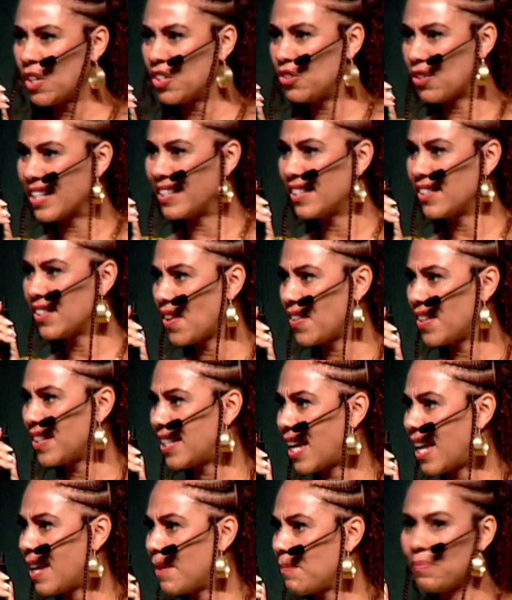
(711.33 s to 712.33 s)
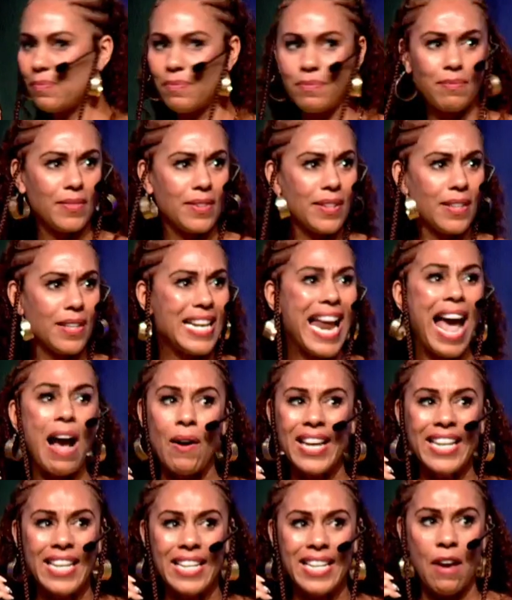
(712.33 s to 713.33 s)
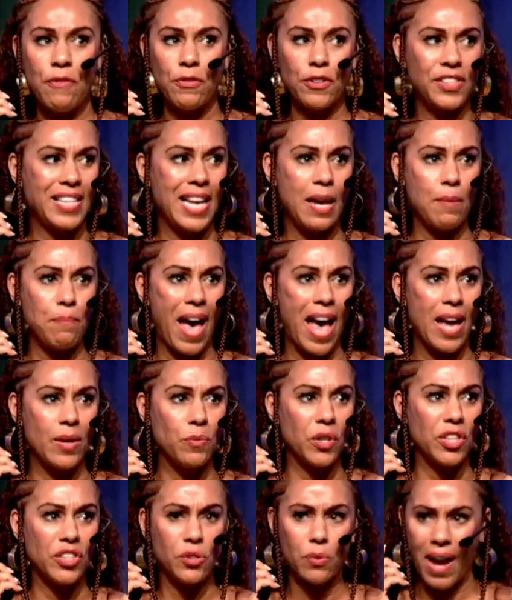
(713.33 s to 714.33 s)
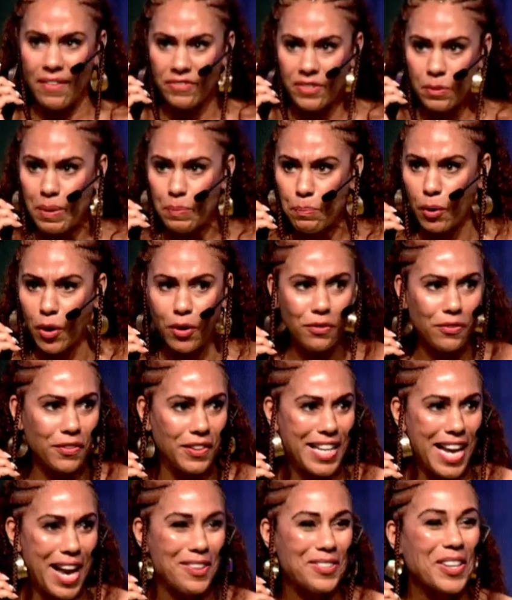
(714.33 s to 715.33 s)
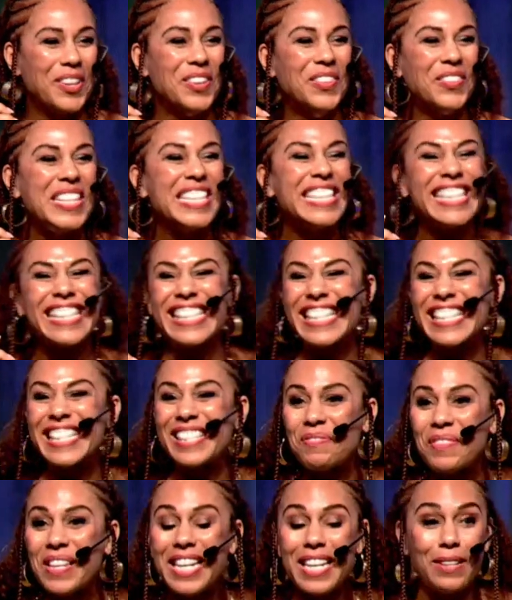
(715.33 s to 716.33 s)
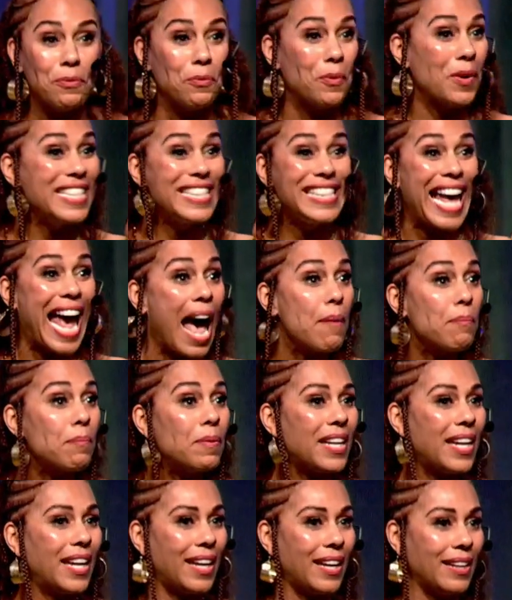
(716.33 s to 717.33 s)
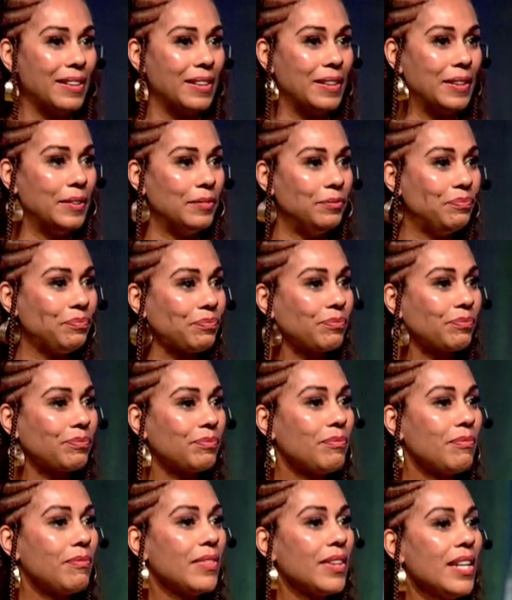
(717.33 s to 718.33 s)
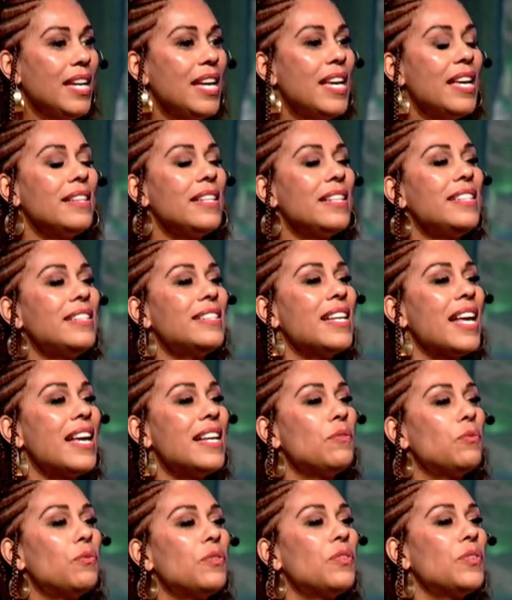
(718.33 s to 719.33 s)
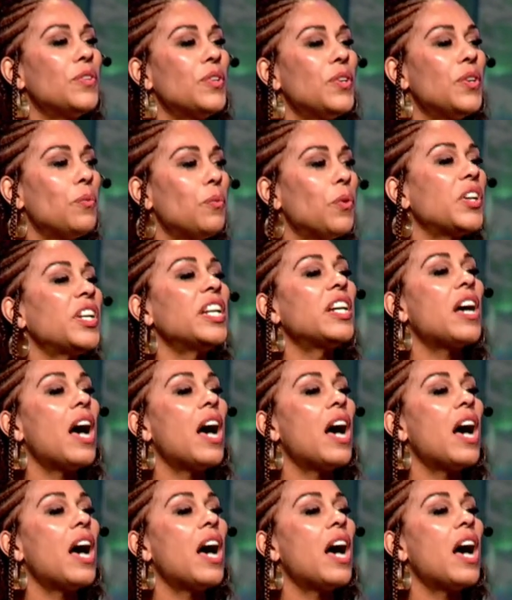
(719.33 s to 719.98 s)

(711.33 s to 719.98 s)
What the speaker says: dresses all the time? Now I can never say a bad word. Do I have to be perfect now? Like, what does this mean? What's happening? They said, "We're going to